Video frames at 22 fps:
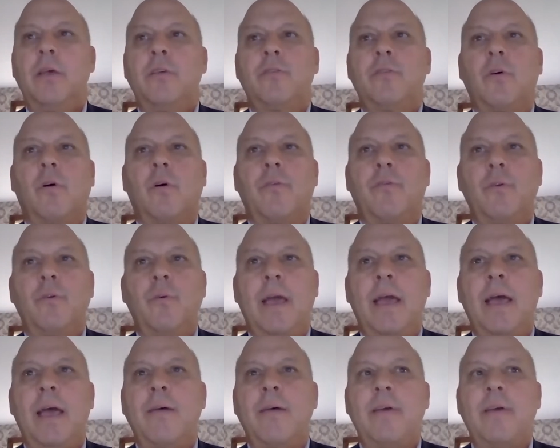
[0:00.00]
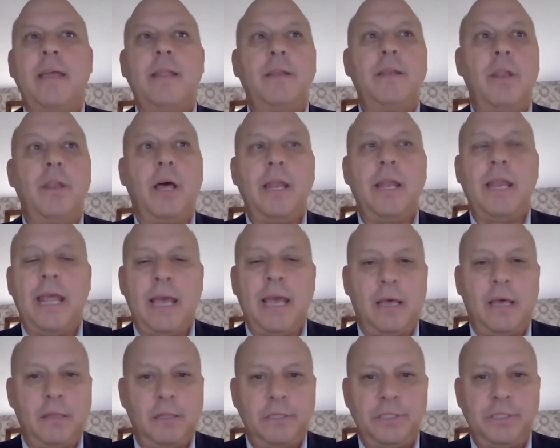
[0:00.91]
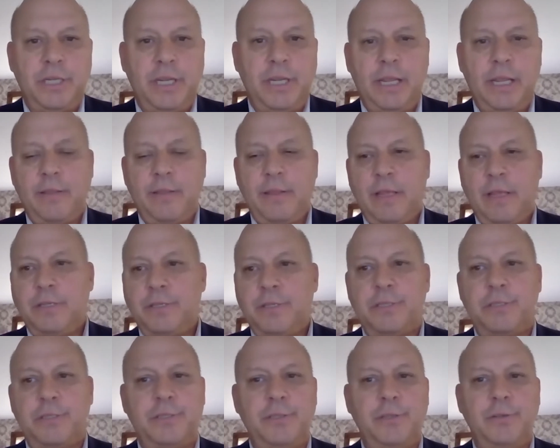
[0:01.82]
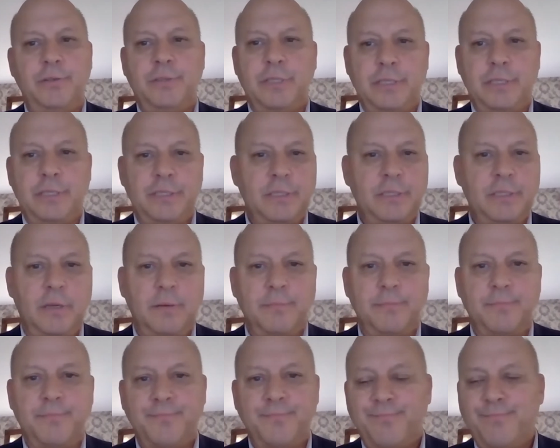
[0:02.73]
So if you have a nut allergy and they're just using some